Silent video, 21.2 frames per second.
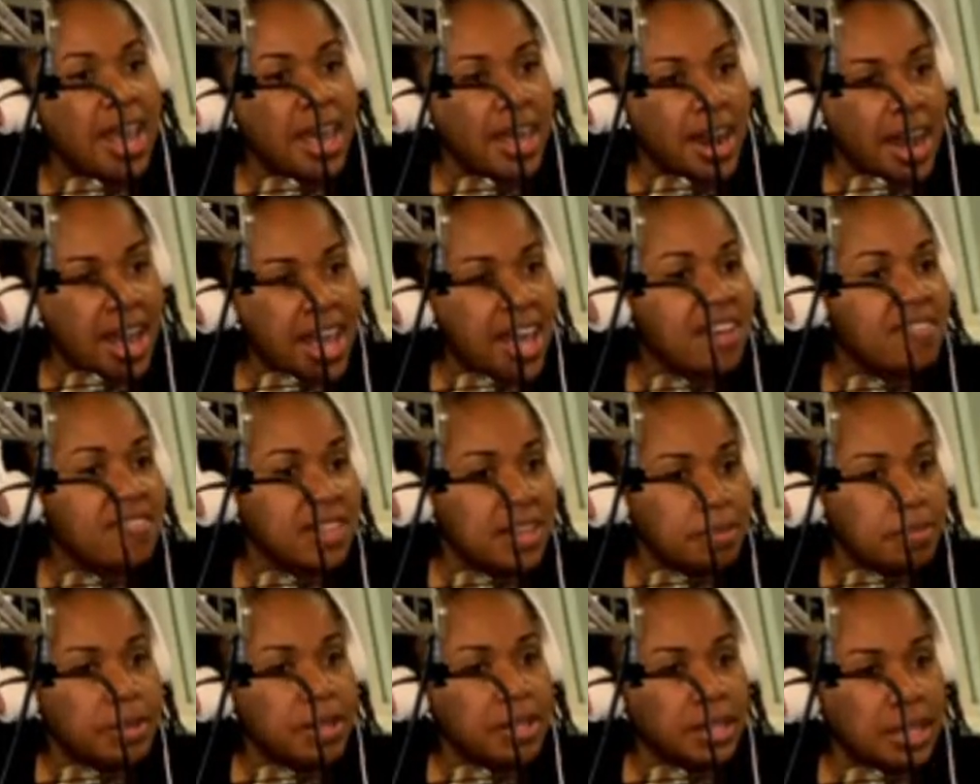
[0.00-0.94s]
And I have
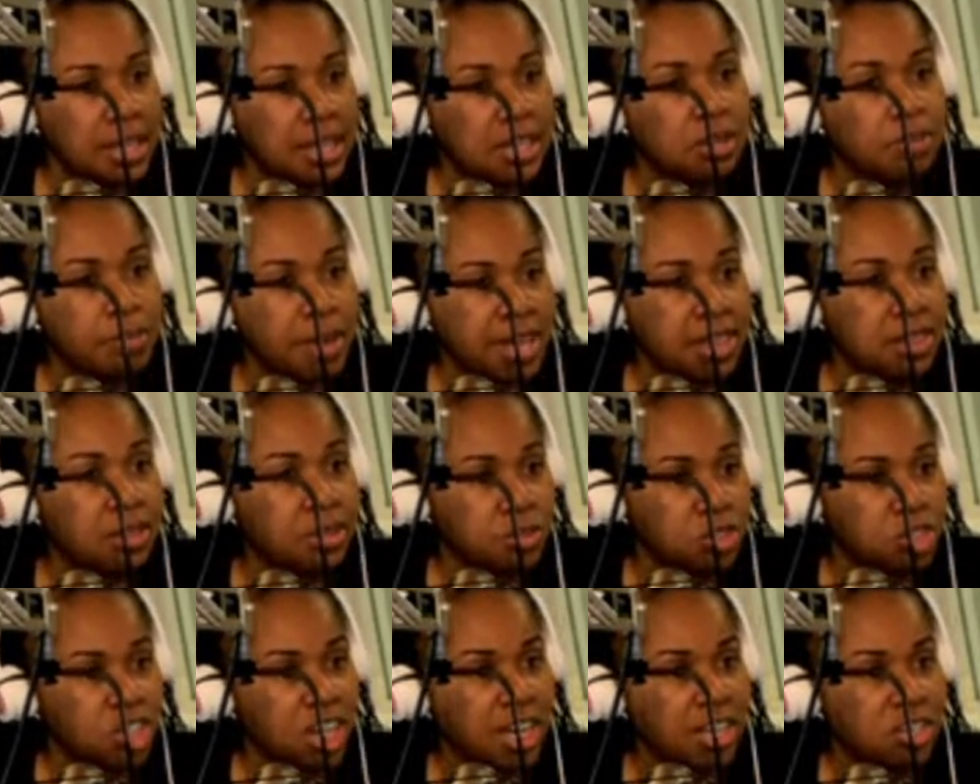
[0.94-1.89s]
the ability to make
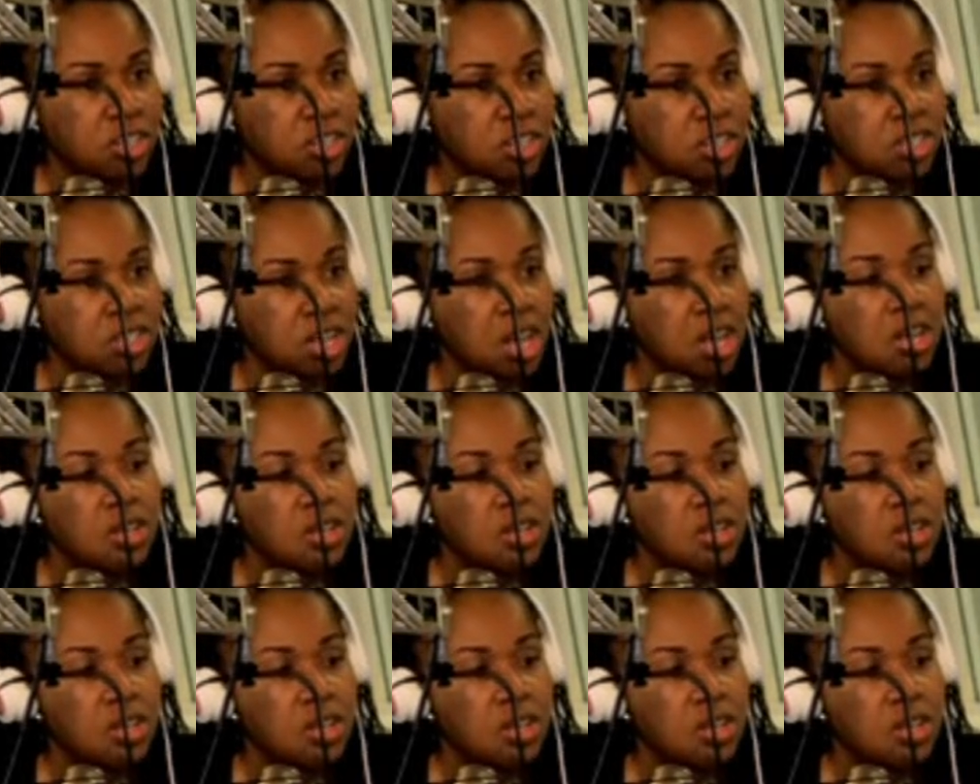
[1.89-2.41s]
those changes.